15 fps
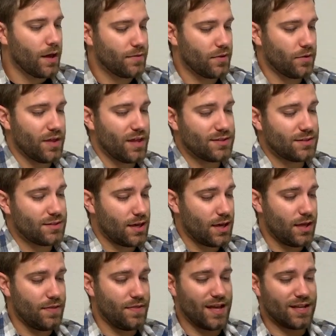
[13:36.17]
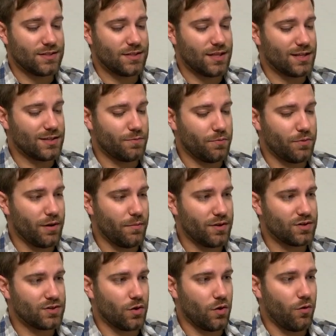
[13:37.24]
So that's pretty
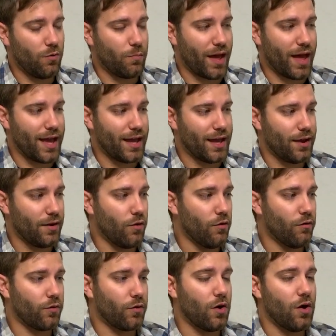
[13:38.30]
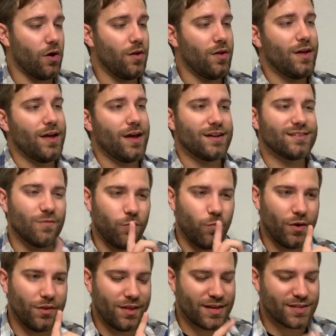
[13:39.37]
much the whole bag overall, except
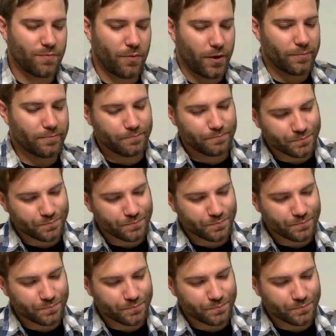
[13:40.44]
one last part.